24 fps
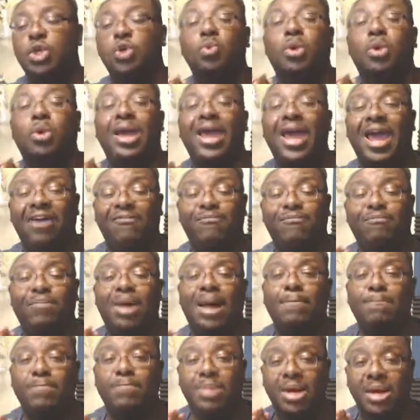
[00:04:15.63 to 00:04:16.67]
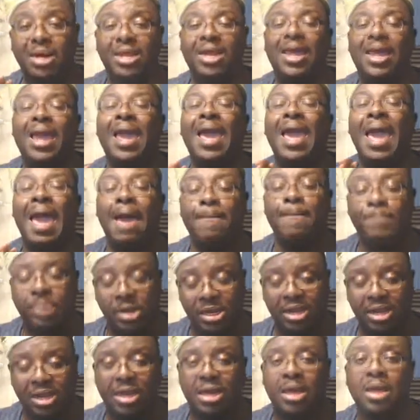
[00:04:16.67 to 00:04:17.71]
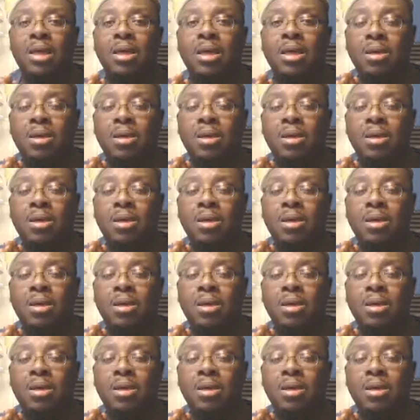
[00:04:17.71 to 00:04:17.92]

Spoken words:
you will have my money happily